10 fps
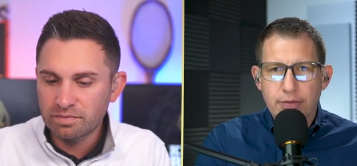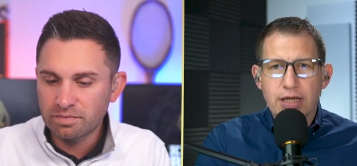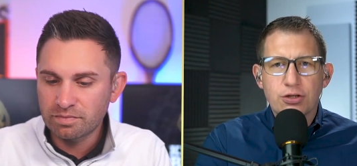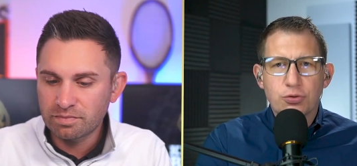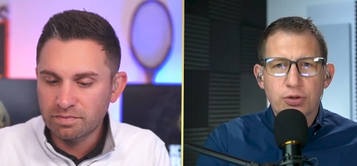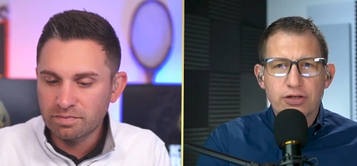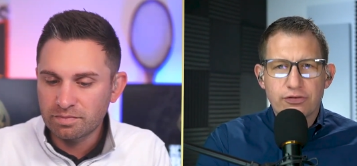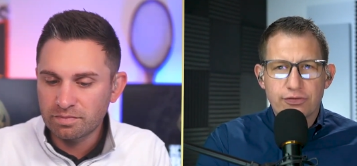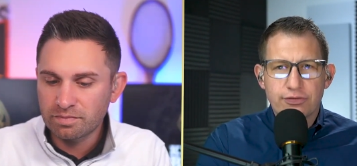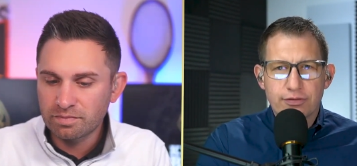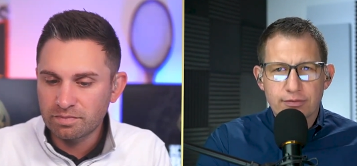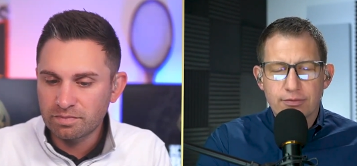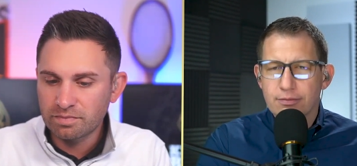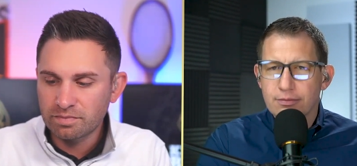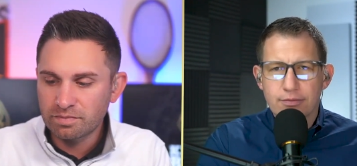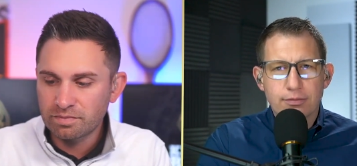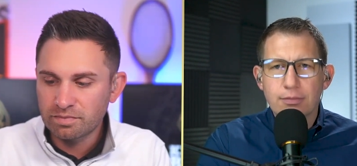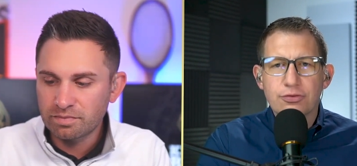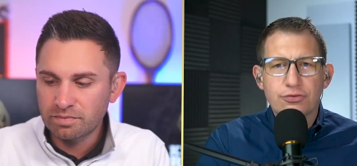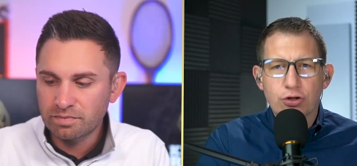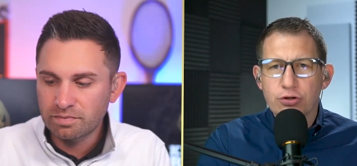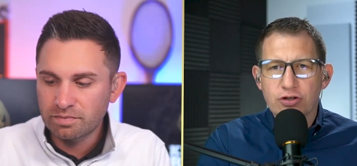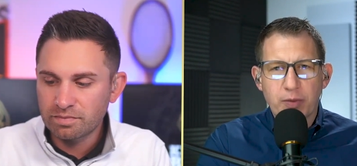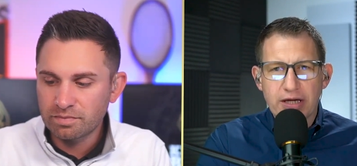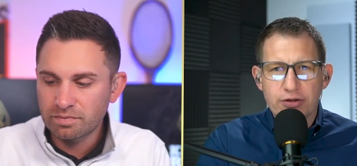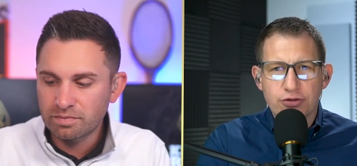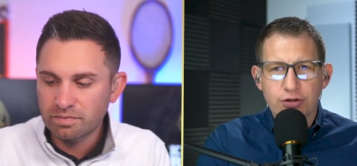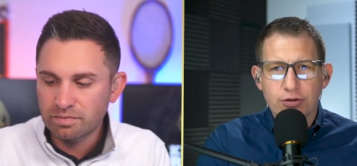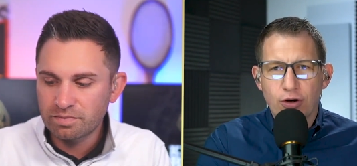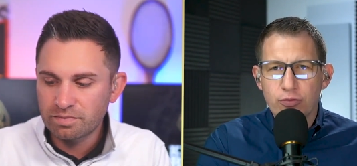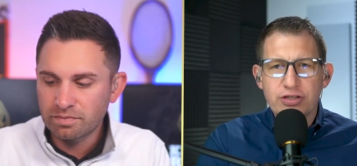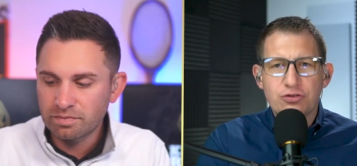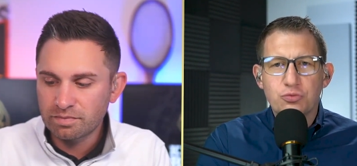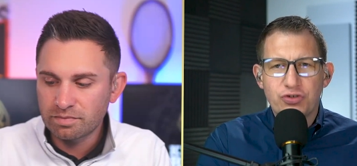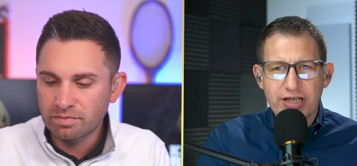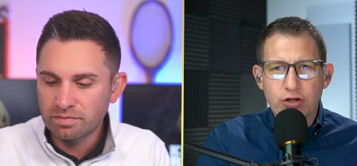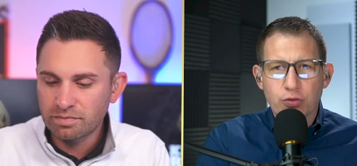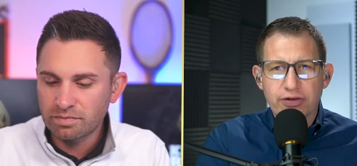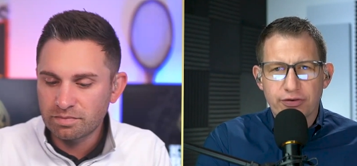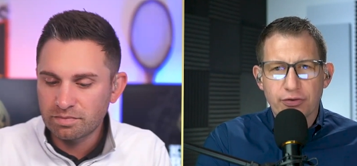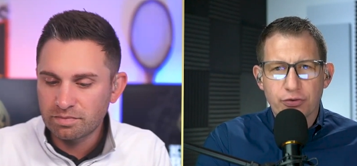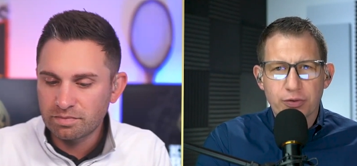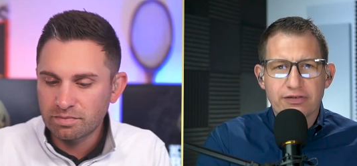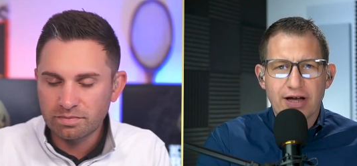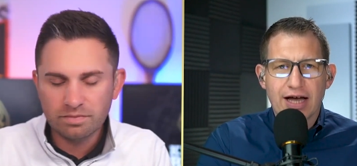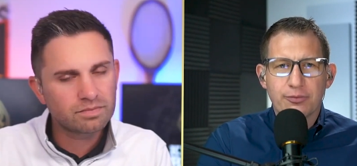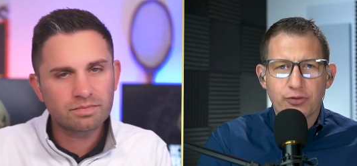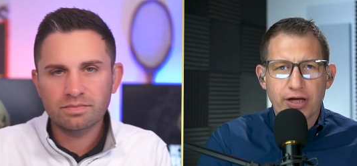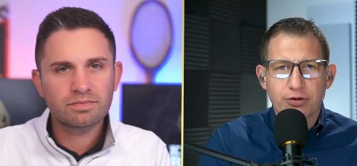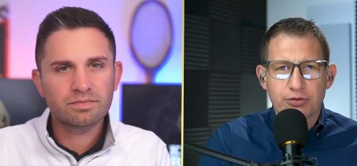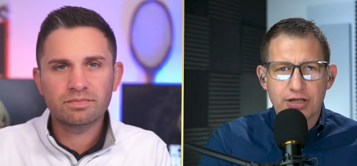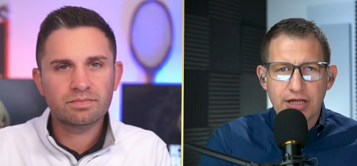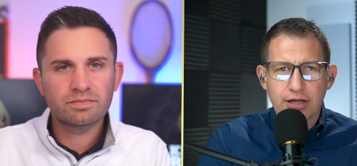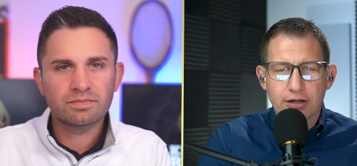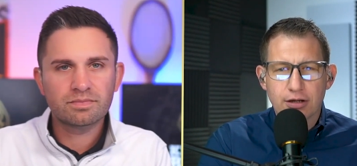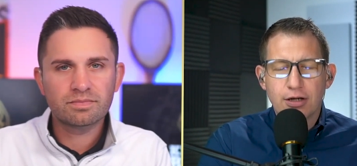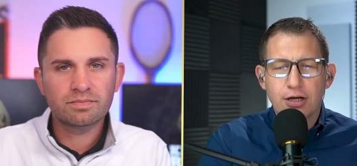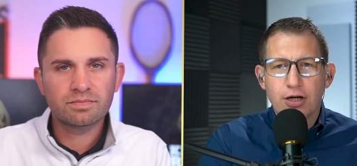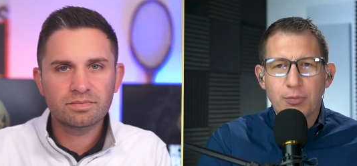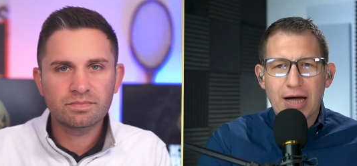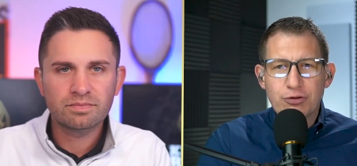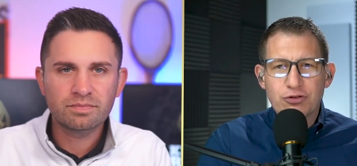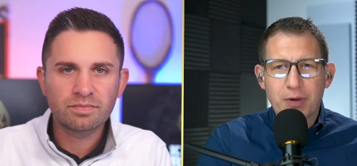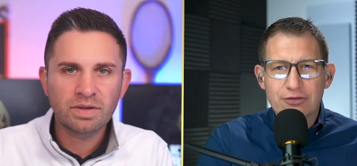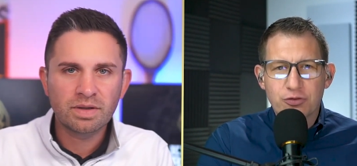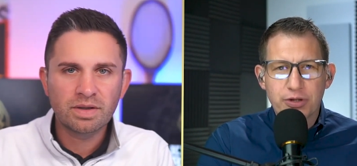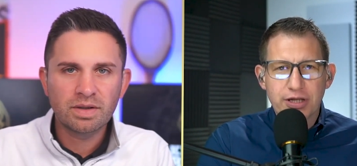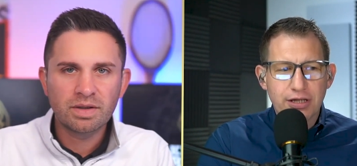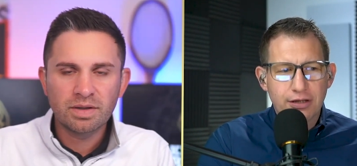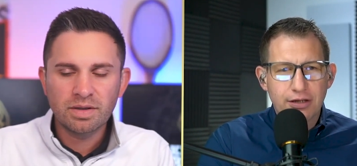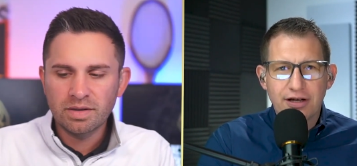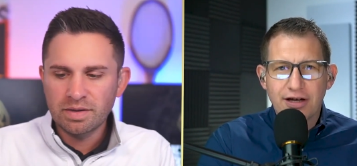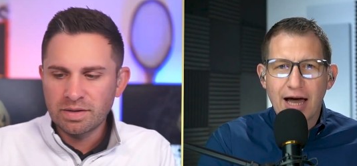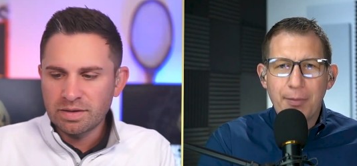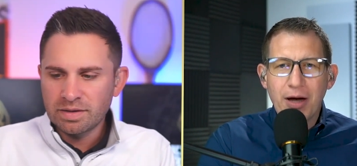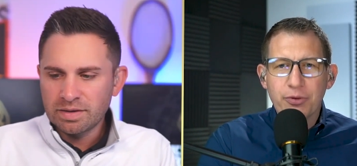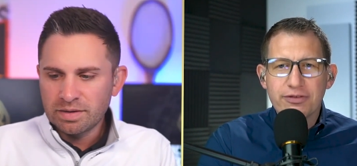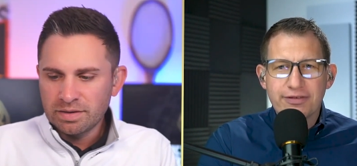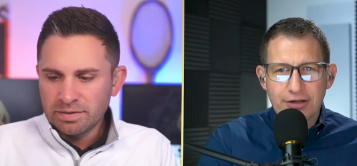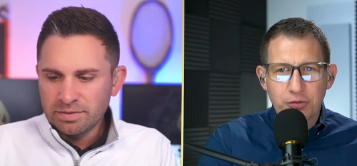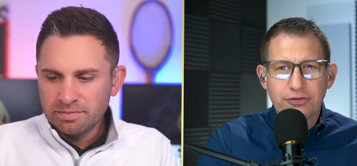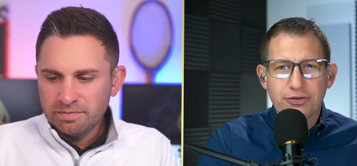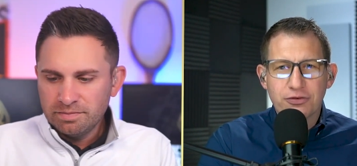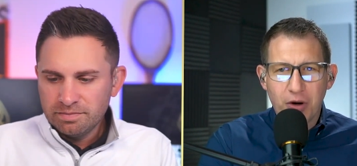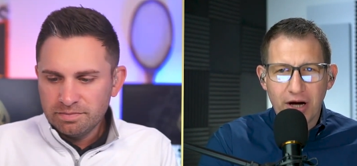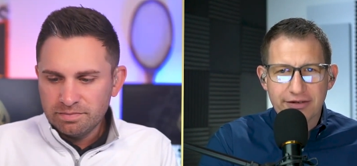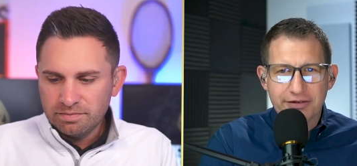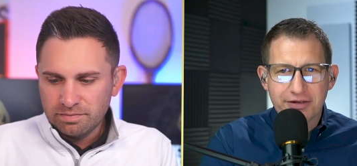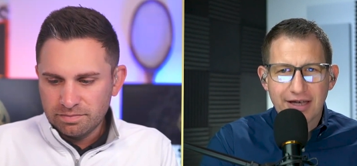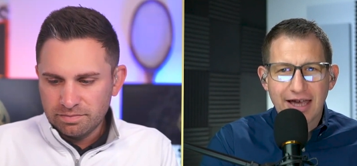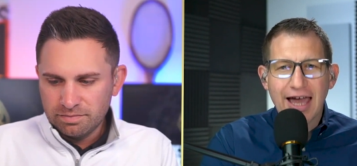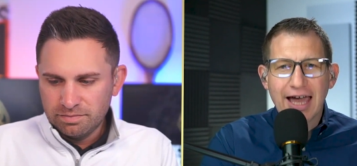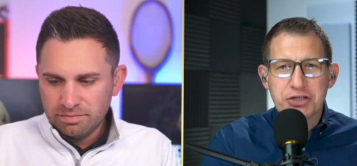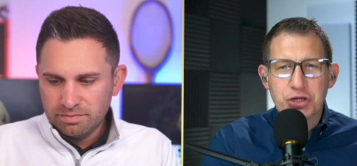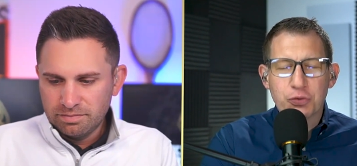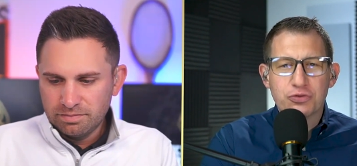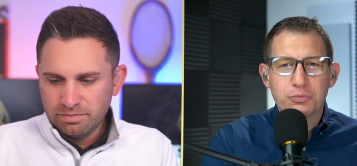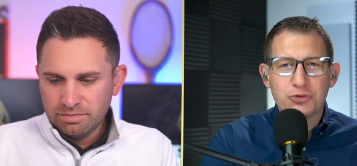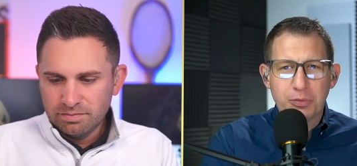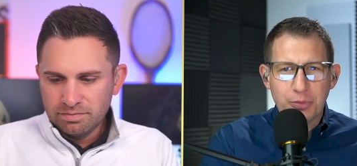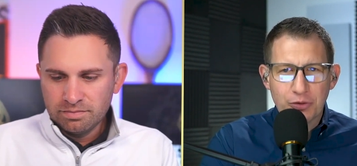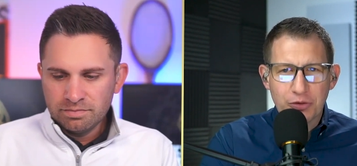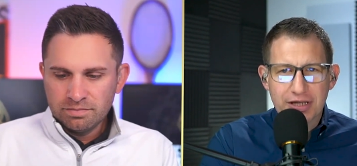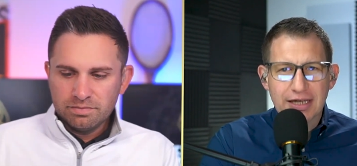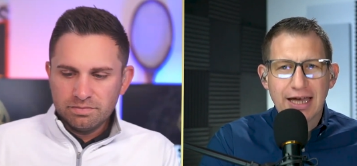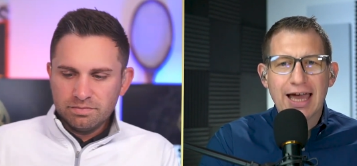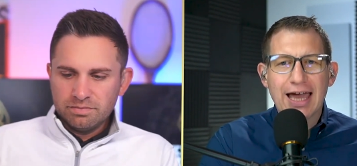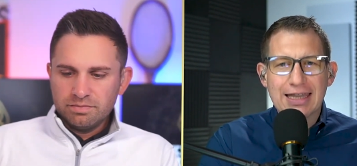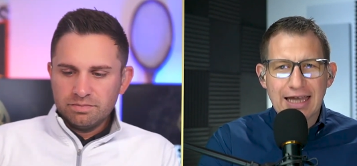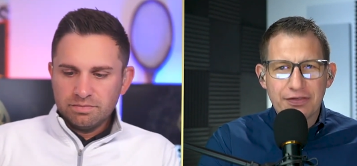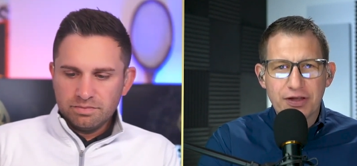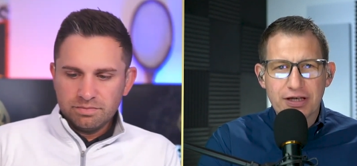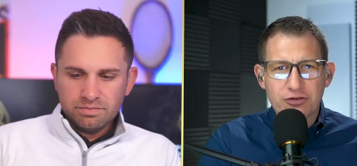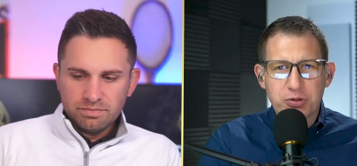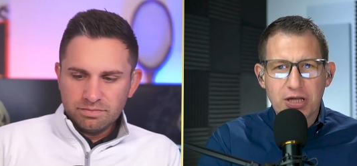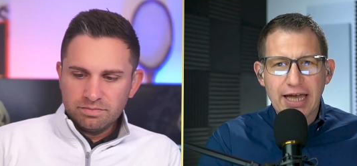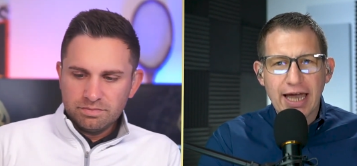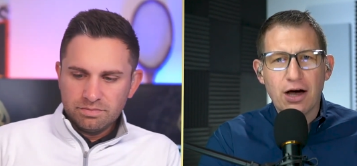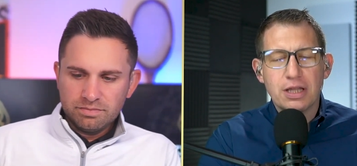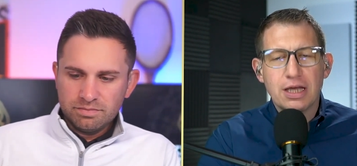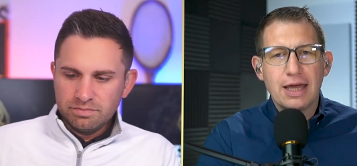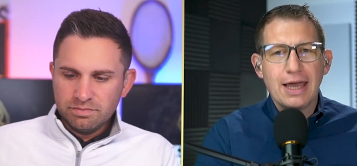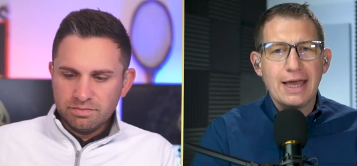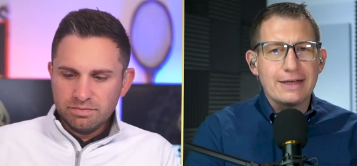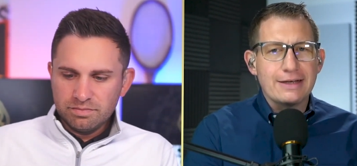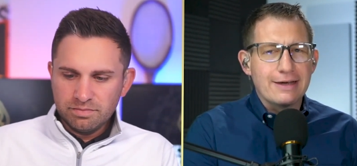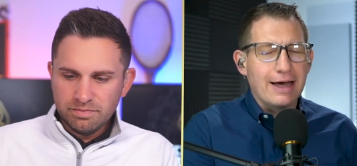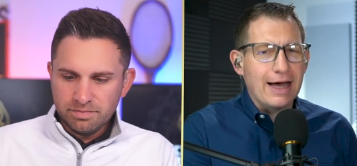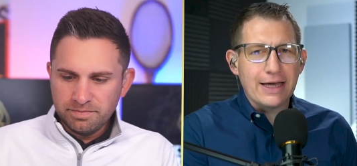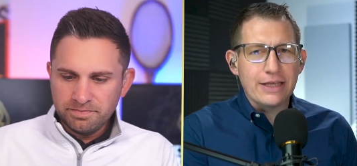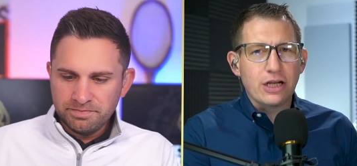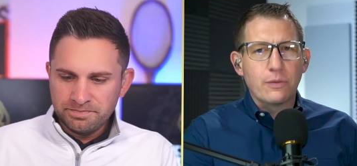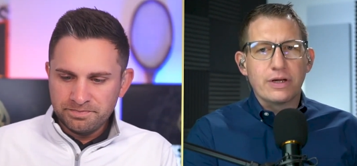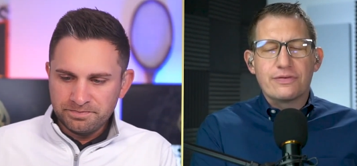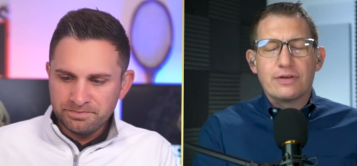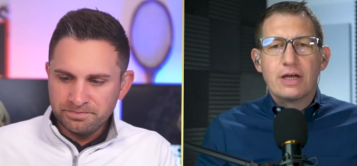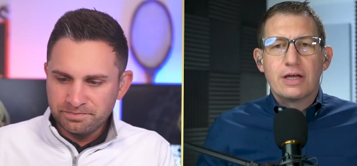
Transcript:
Speaker 1: increase a certain expenditure only to decrease it three times later in the year, my response would be how about we decrease it twice and show some stability and let things play out? And, you know, it's